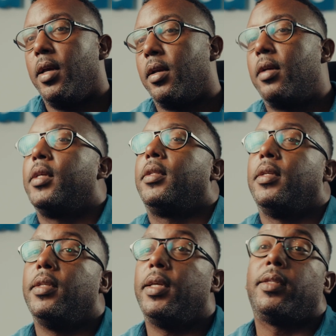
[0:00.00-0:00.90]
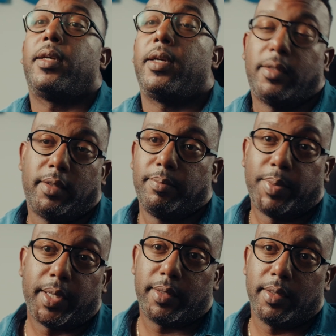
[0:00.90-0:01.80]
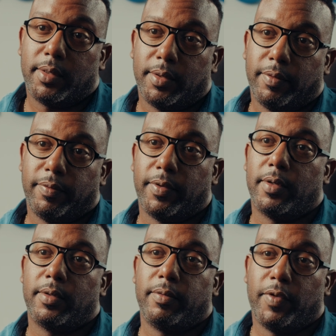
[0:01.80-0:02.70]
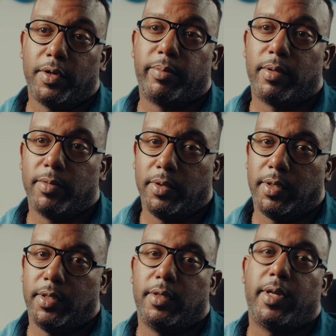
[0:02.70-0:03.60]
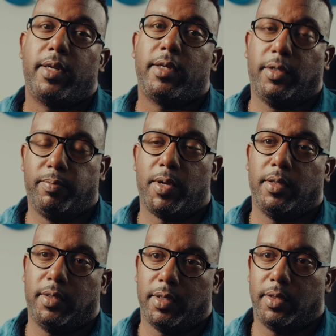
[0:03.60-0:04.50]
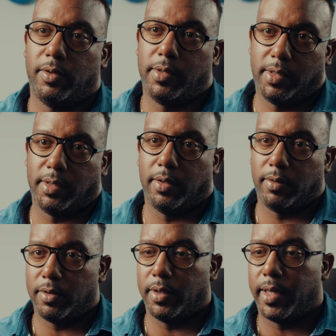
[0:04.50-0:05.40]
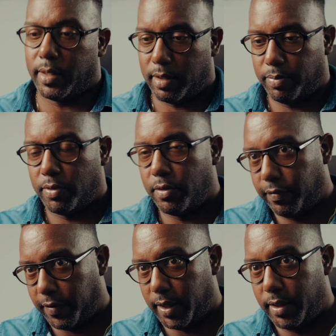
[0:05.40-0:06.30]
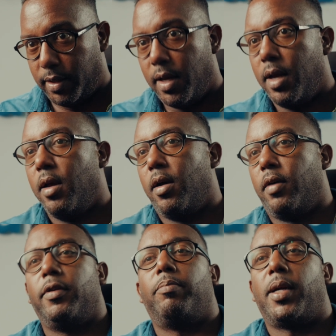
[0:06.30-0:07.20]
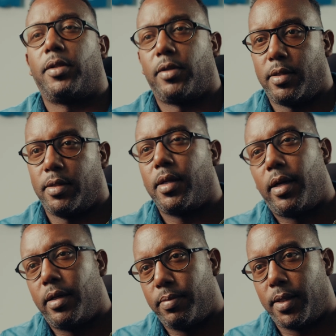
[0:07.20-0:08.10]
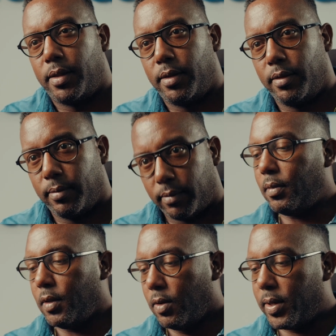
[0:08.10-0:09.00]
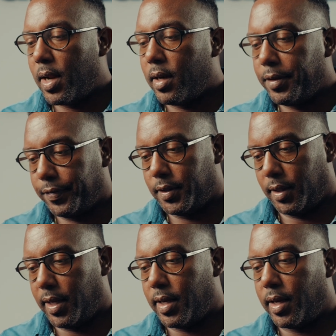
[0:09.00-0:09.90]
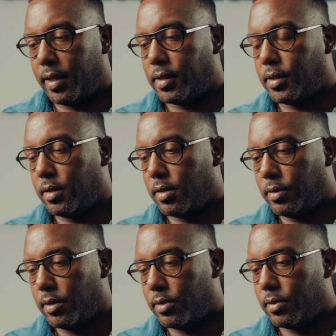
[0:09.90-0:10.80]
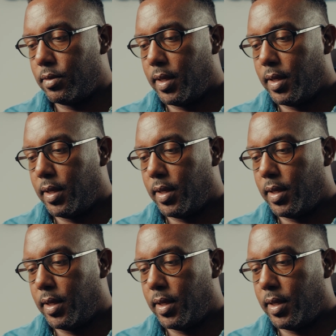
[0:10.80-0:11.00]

Collecting data at parties for the promoters so that their sponsors could get a profile of the patrons at the party. When I left AIS now though,